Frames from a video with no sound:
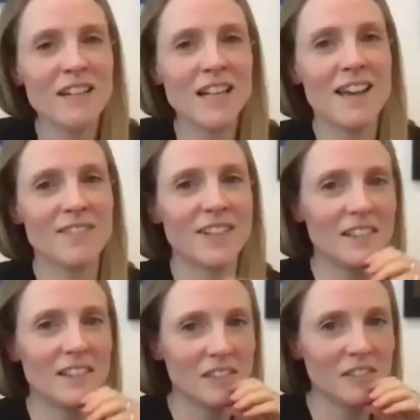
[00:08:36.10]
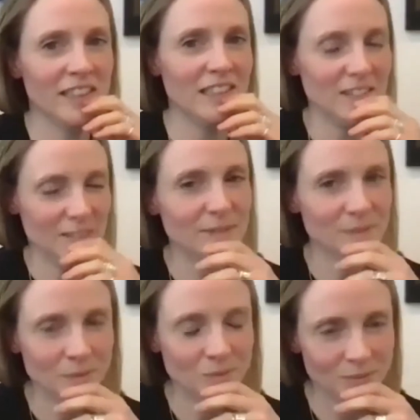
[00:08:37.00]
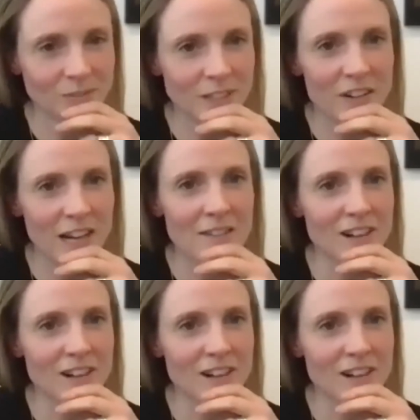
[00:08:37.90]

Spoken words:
clever, Phil. Very clever.